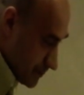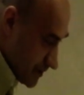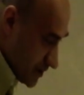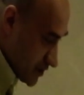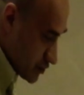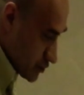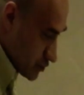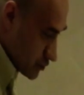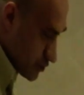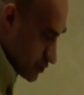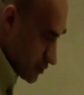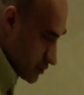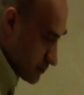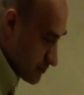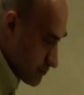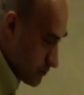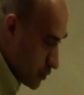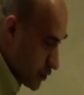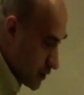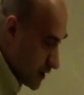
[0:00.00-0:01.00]
picture should look
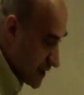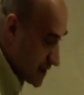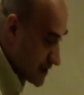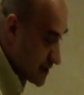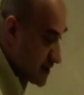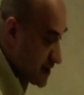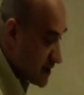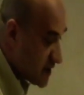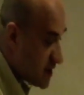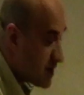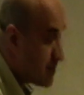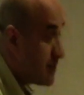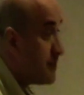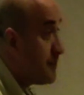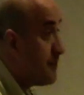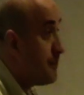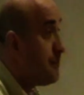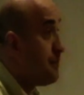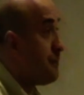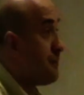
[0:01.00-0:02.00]
more like this.
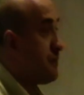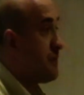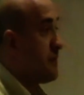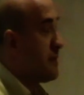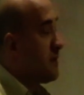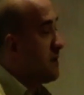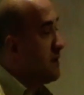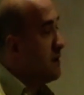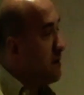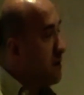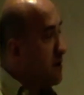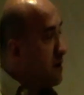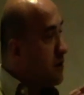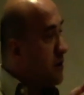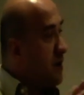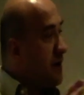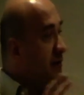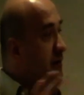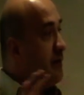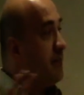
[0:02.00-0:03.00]
You
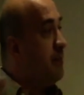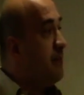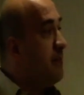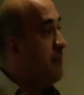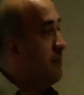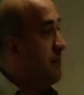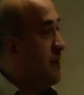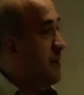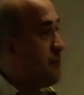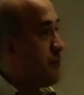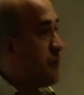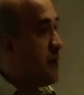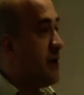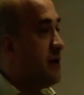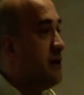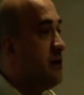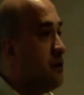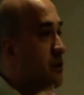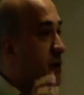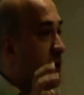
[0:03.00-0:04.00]
have a
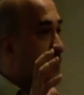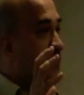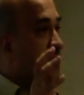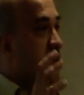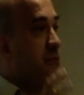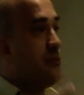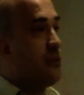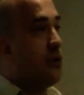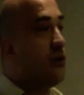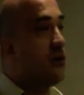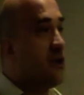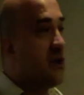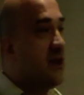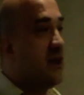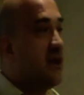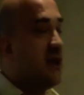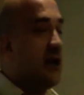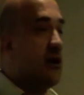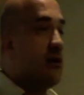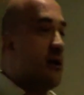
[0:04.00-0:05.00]
membrane, you have some
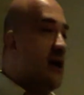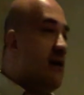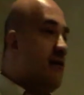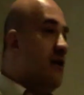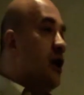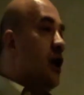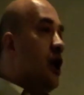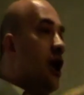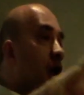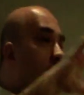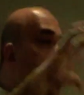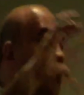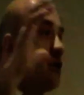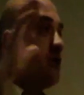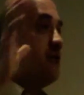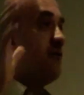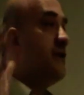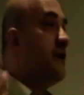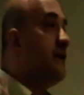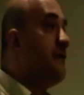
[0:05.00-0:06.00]
proteins, and you have a lot
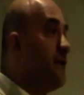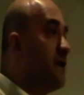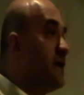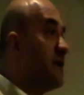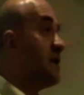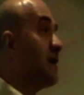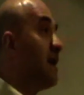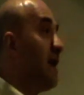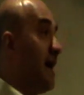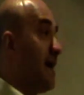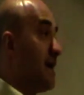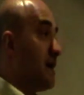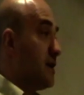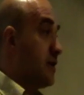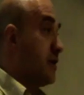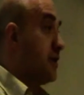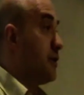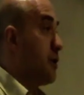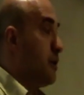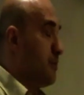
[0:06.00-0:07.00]
of different glycans
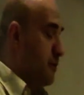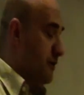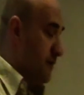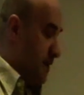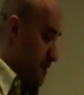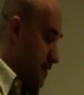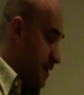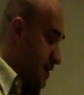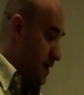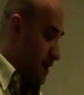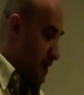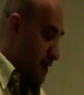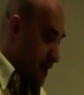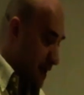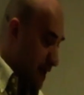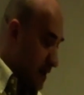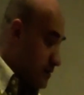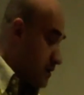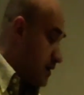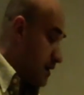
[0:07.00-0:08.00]
on top of it.
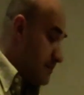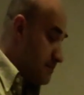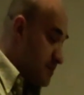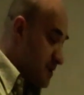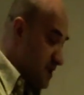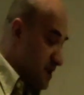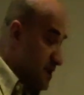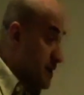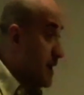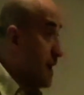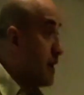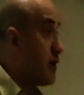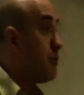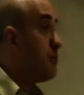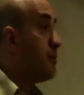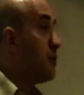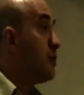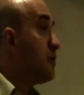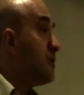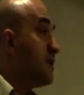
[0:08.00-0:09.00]
Glycolipids,
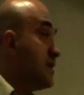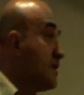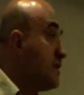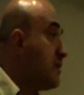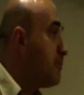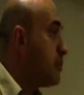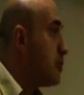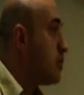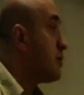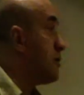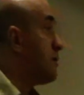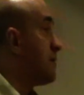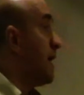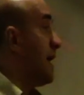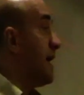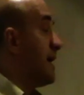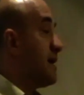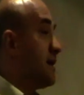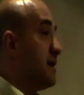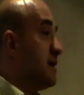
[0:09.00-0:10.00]
glycoproteins,
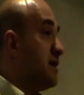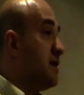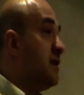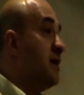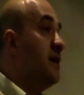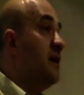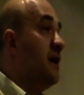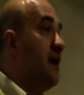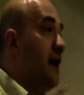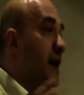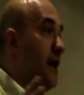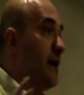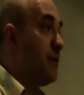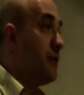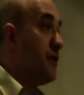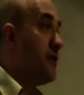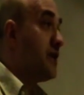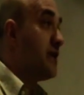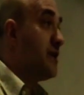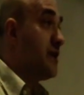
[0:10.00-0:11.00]
protoglycans,
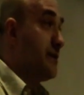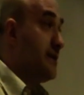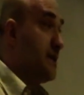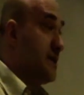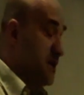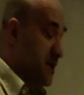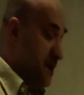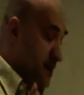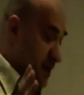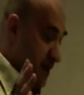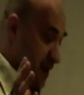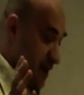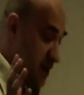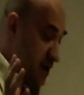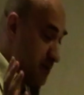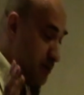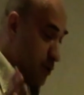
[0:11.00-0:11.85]
everything there is, it's